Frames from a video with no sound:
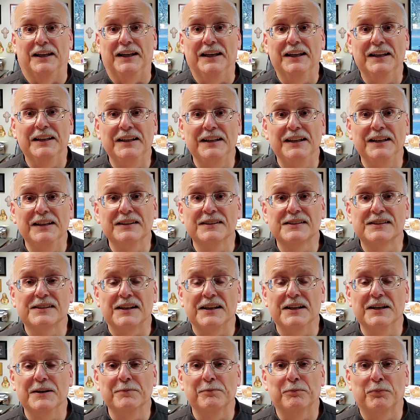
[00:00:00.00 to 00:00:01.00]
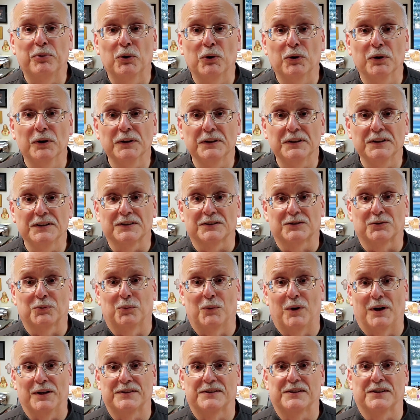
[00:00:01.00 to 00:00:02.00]
It is important
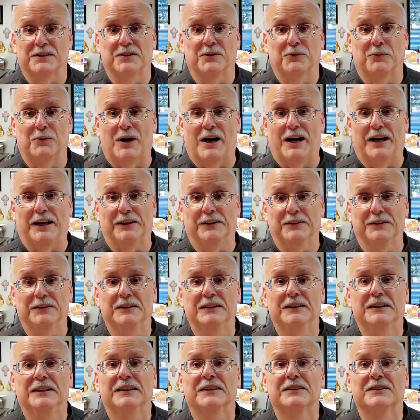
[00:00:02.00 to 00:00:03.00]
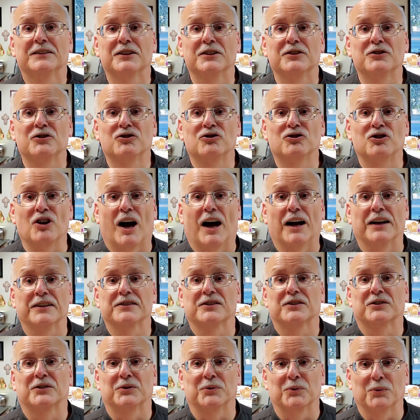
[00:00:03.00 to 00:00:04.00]
once in a while to
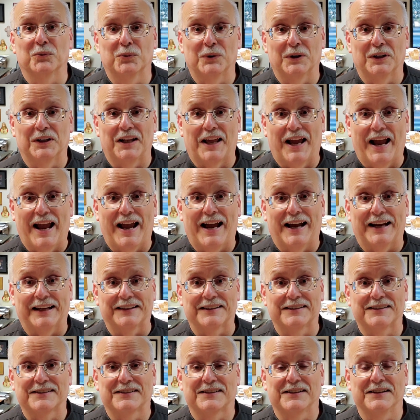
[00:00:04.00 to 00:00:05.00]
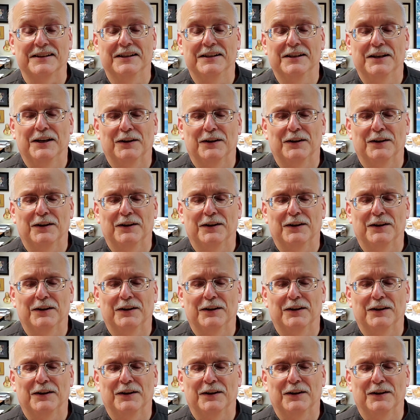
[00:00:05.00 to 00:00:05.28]
just relax.